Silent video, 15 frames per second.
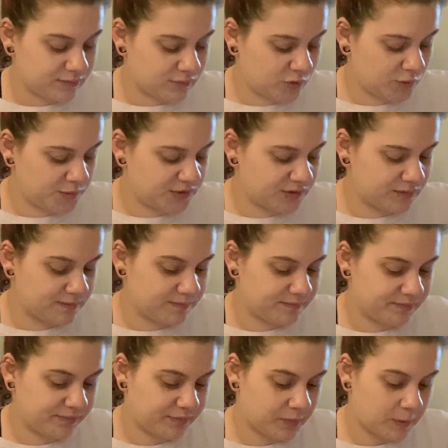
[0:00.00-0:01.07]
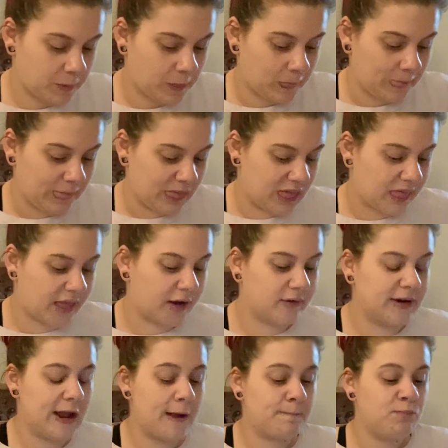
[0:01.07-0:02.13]
Oops. All
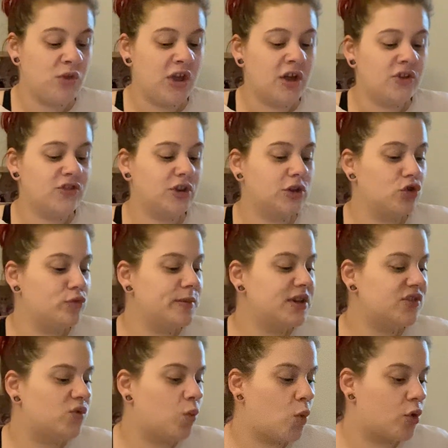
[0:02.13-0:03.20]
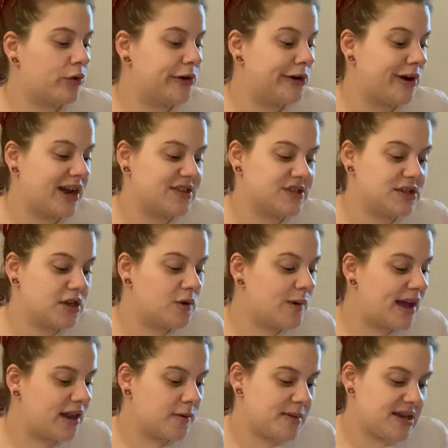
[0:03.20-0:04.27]
right. The luminous warrior has no
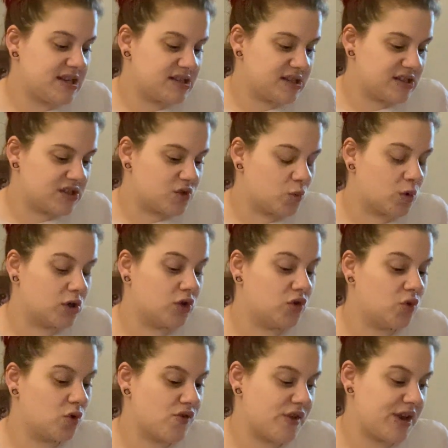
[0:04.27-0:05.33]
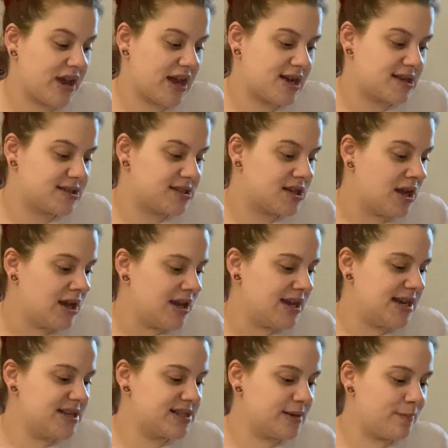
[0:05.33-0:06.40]
enemies in this world or the next.
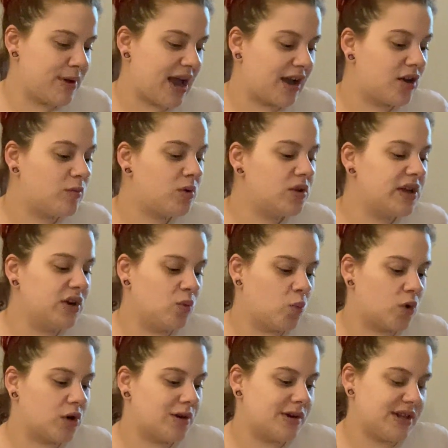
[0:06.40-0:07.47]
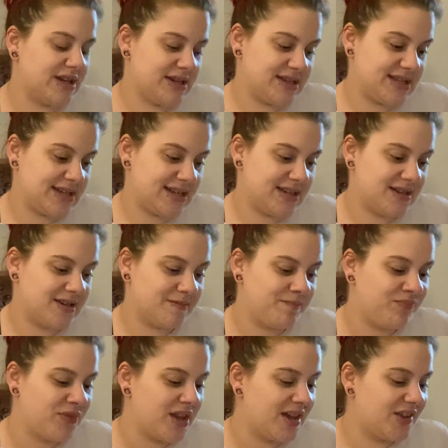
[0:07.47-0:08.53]
He is impeccable in word and deed.
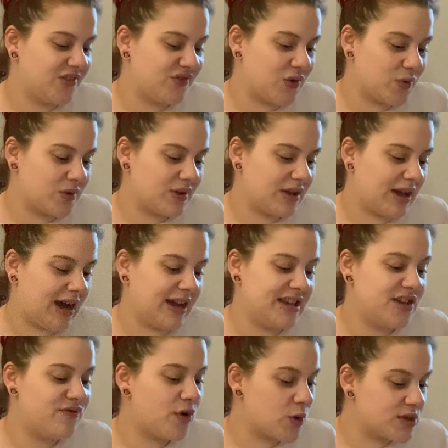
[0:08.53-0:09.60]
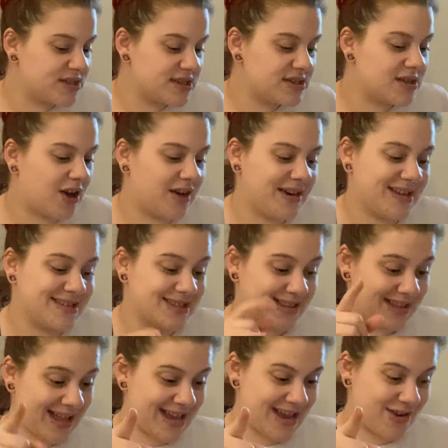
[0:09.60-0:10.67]
He focuses on his
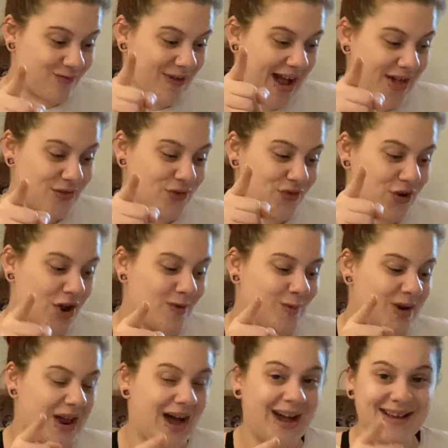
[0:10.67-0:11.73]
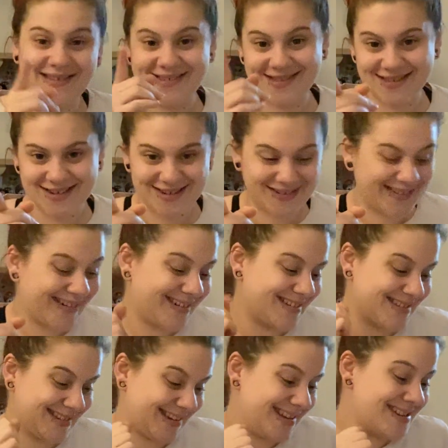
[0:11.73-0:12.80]
light rather than on what hides in the dark.
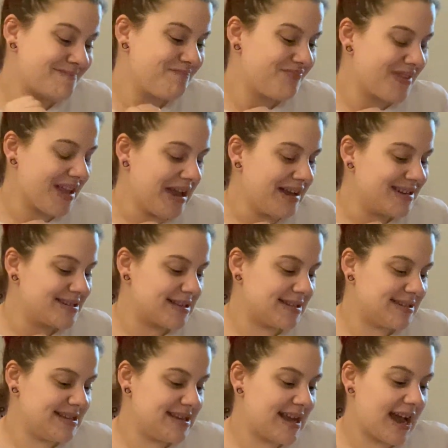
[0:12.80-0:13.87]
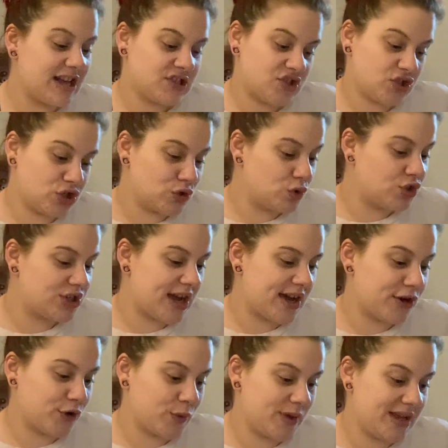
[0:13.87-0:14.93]
See? Since he casts no
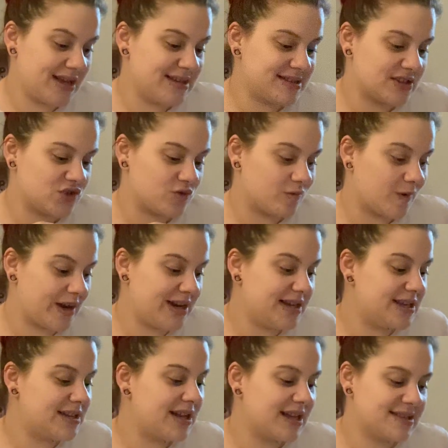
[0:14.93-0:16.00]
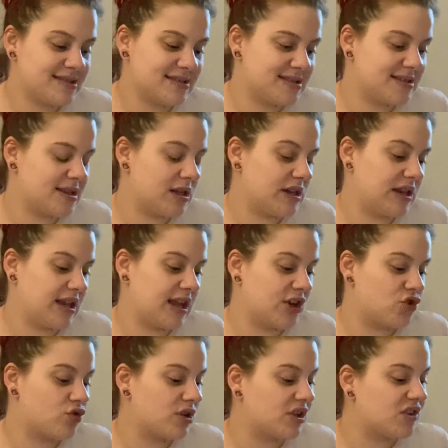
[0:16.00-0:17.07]
shadow, he is as radiant as the sun and can
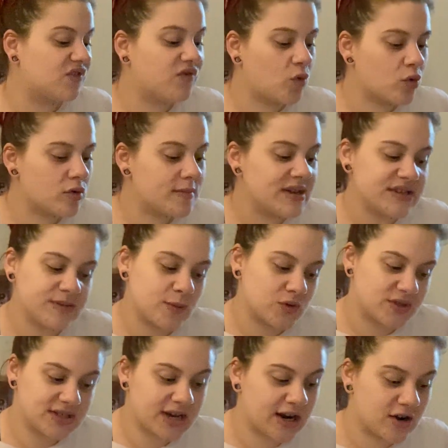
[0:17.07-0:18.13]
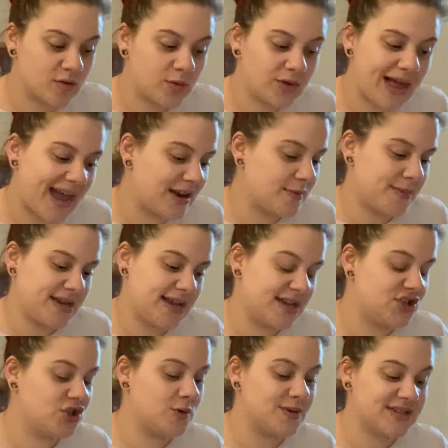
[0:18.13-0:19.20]
transform his most terrible enemy
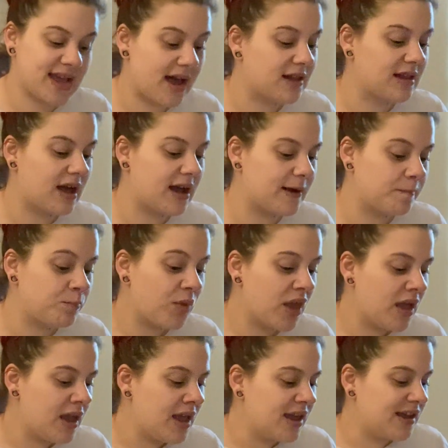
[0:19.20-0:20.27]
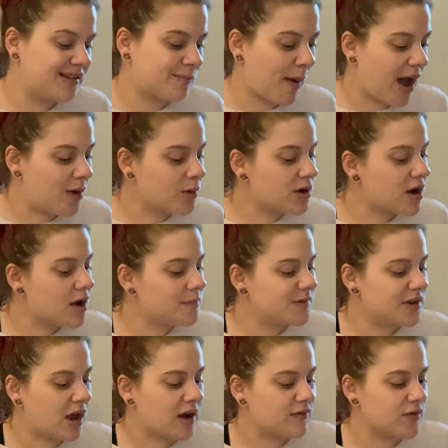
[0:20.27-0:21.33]
into his ally. His power comes
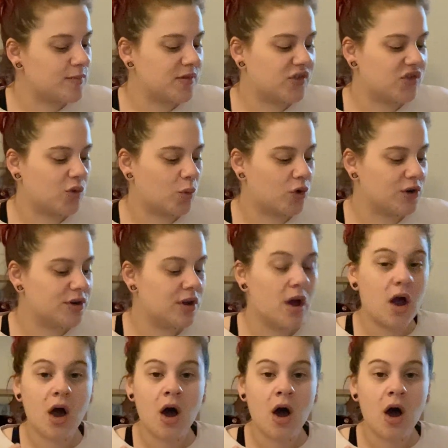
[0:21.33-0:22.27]
not from the sword.